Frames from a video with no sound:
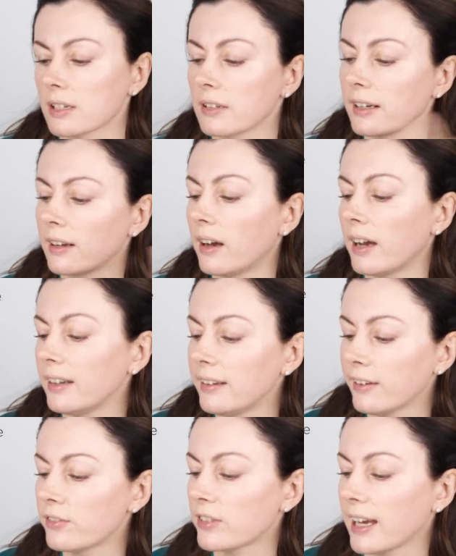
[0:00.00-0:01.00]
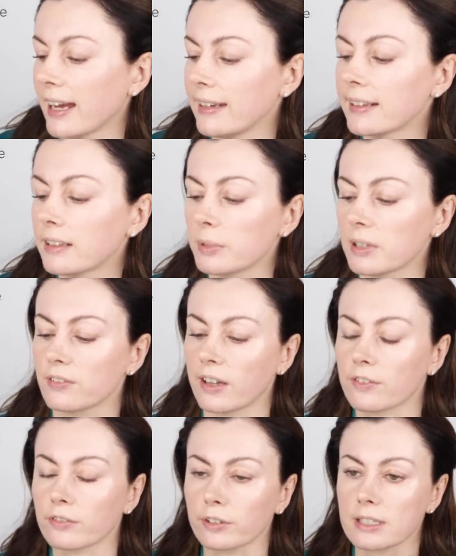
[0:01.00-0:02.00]
And I love that, a little bit of
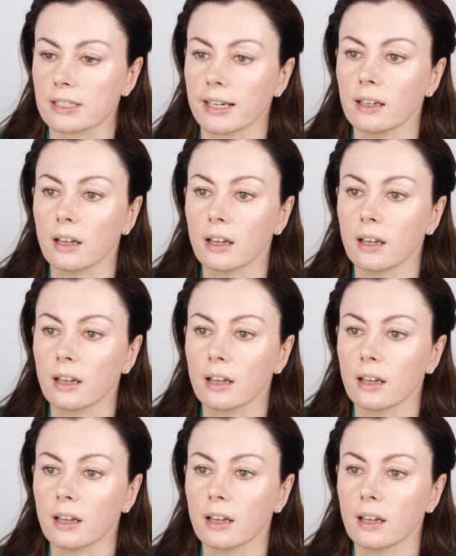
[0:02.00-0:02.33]
everyday